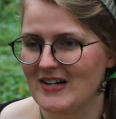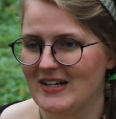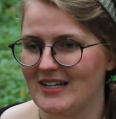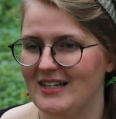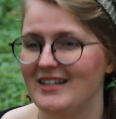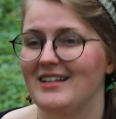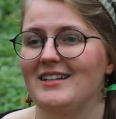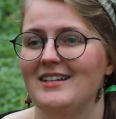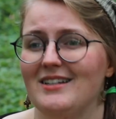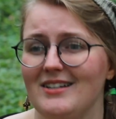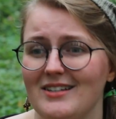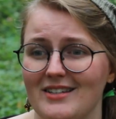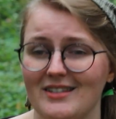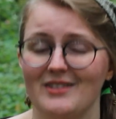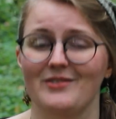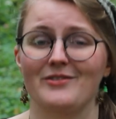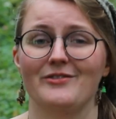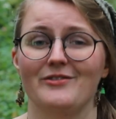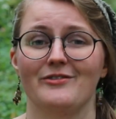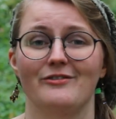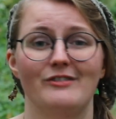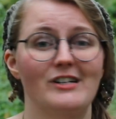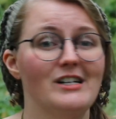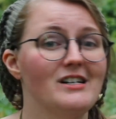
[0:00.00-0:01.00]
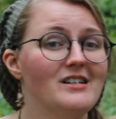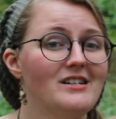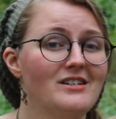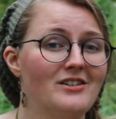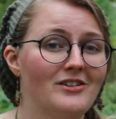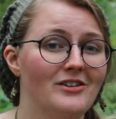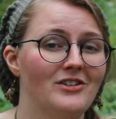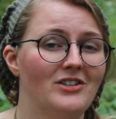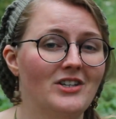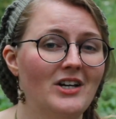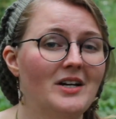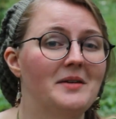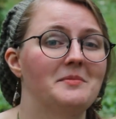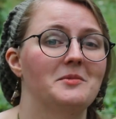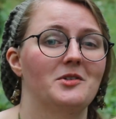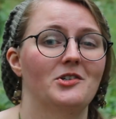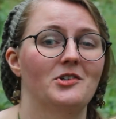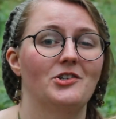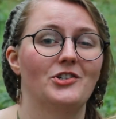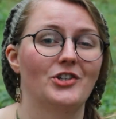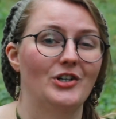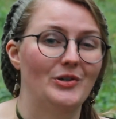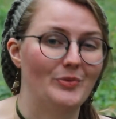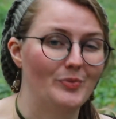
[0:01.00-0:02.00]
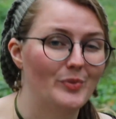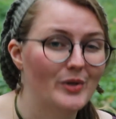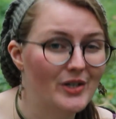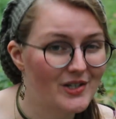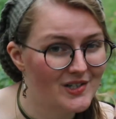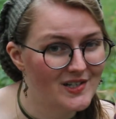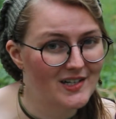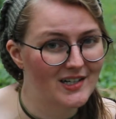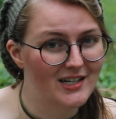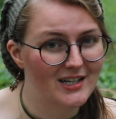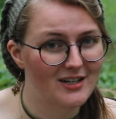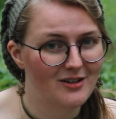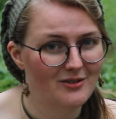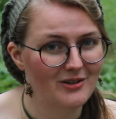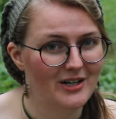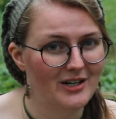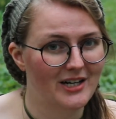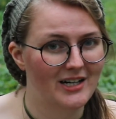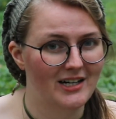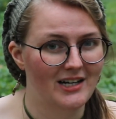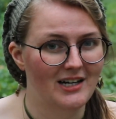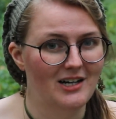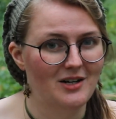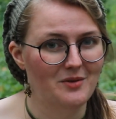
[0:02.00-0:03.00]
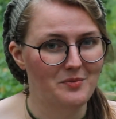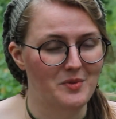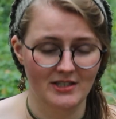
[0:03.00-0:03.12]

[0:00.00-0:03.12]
It is a very good time to jump in on it right now.